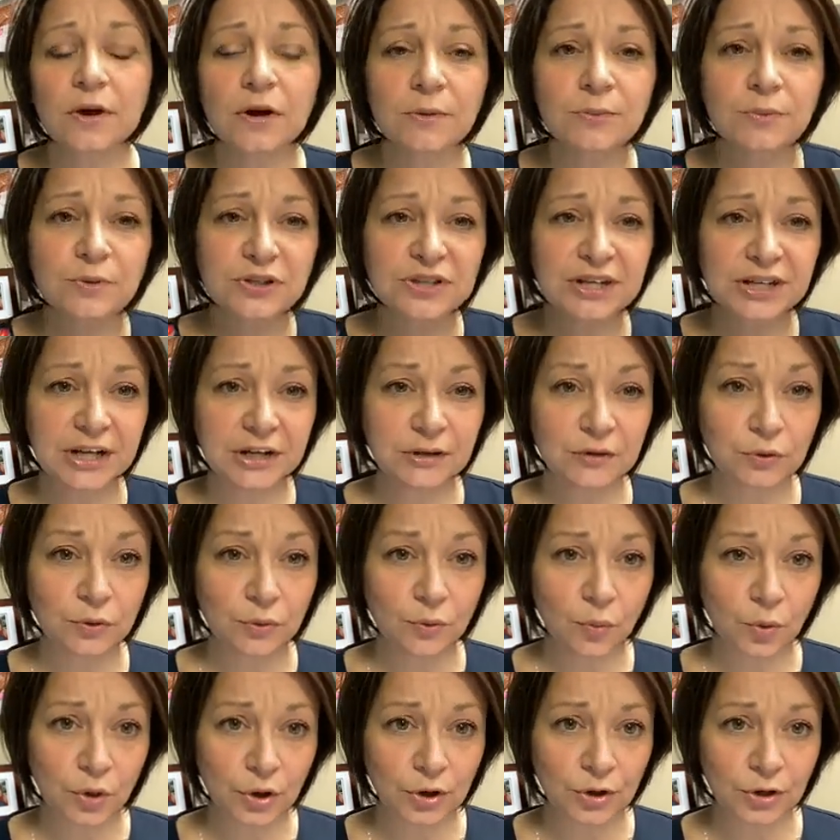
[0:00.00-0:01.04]
on a
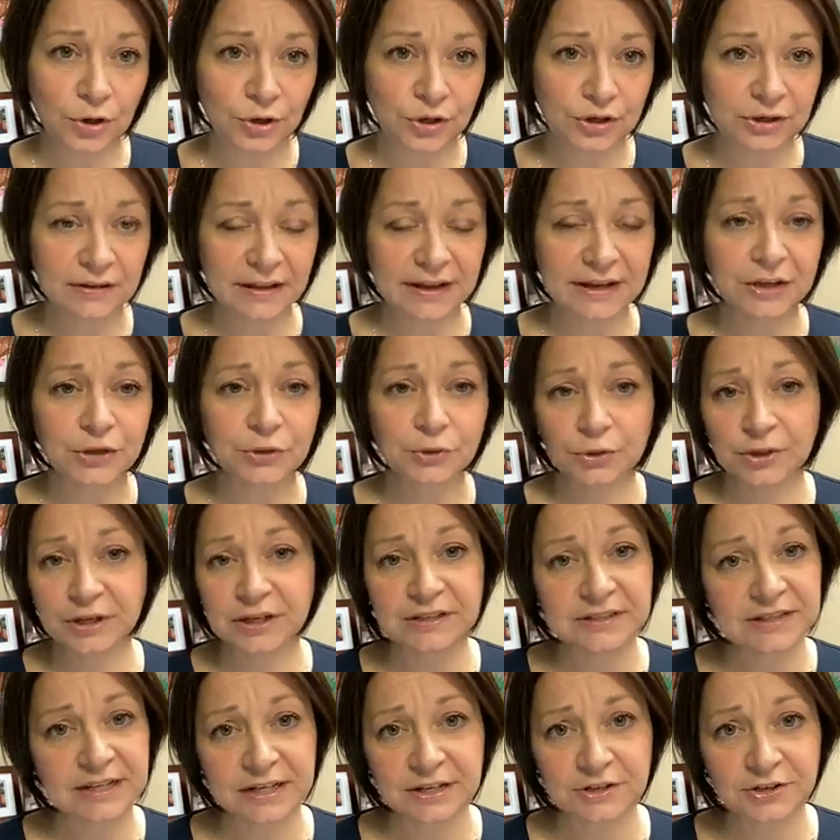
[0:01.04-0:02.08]
particular word, like your
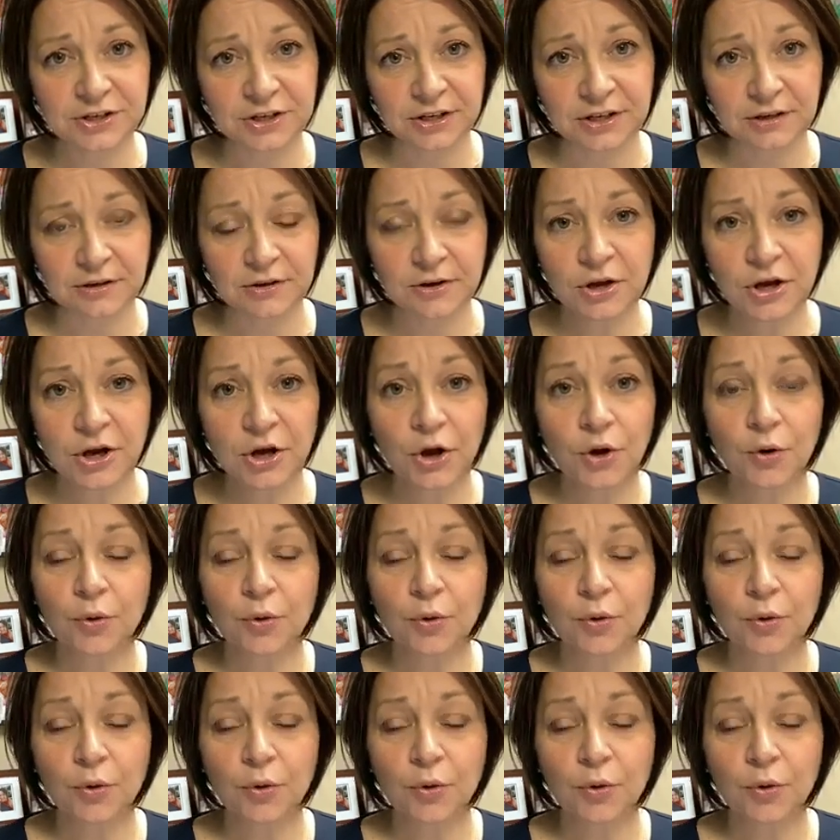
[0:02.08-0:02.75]
intention,